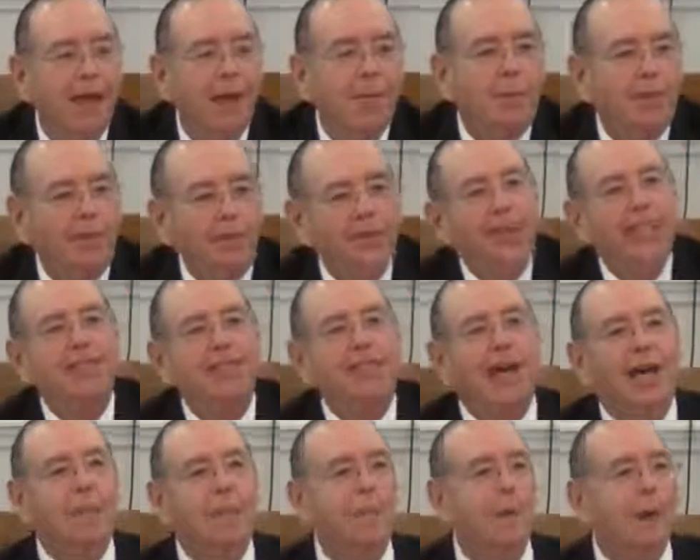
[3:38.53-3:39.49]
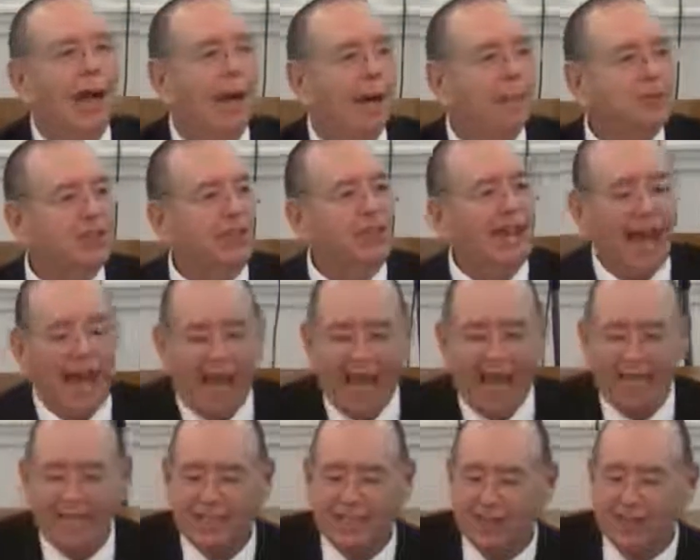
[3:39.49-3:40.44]
But things like perhaps the
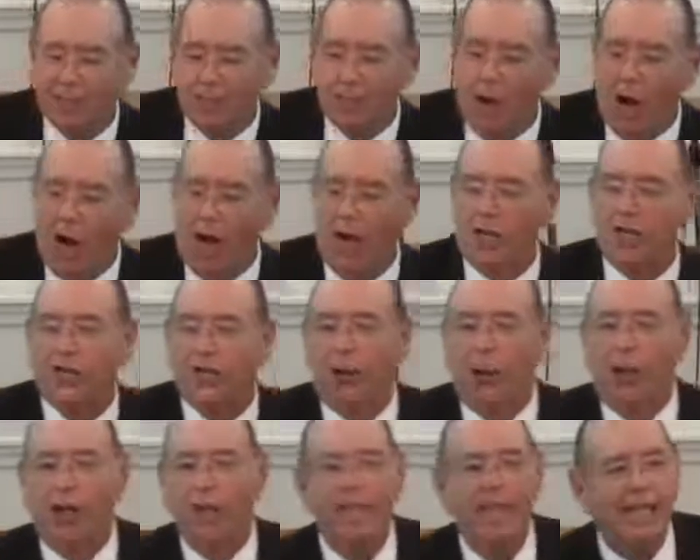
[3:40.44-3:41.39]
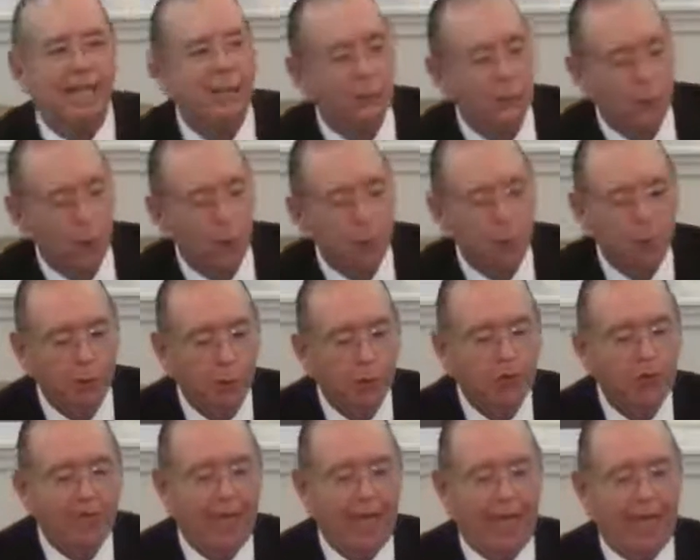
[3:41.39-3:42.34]
Ides of March or Et tu,
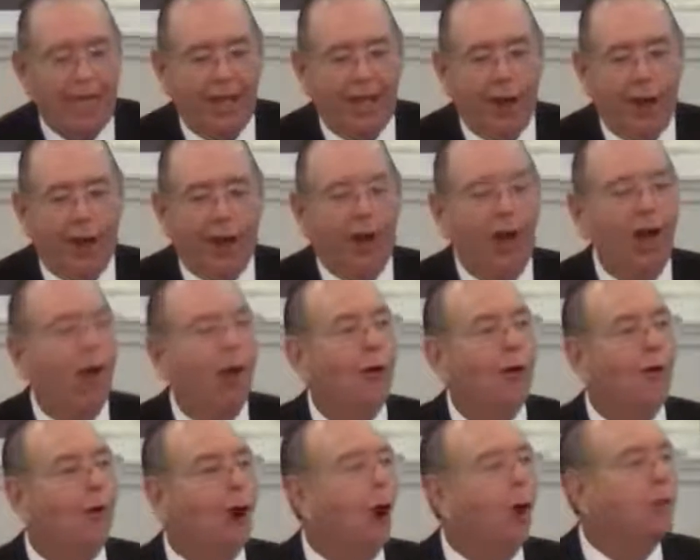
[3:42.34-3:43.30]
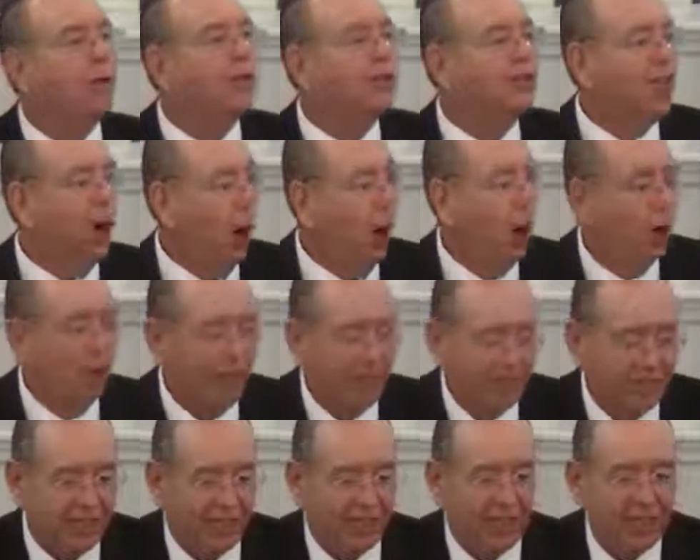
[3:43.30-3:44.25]
Brute or Roman
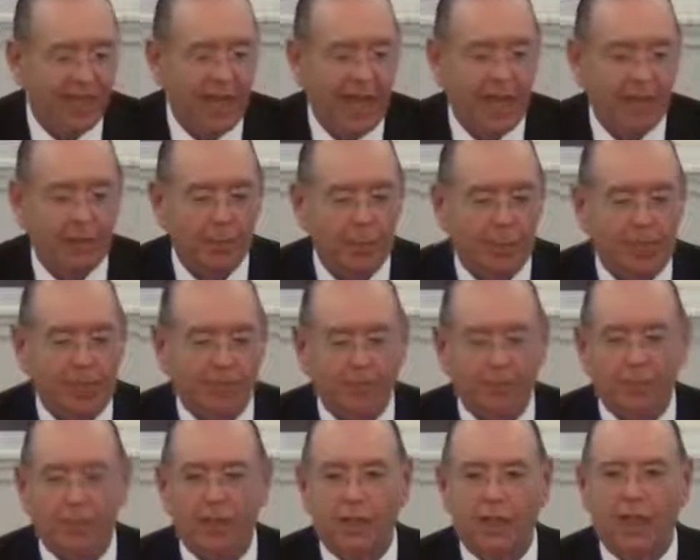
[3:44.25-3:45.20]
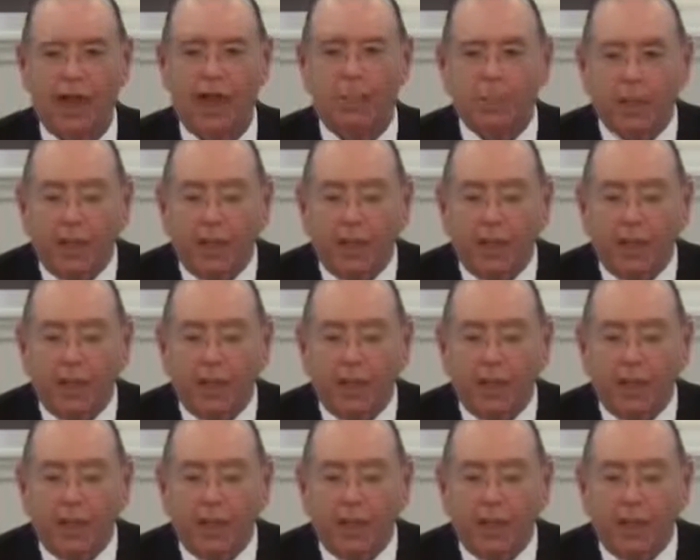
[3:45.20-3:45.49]
togas and the like might come to mind.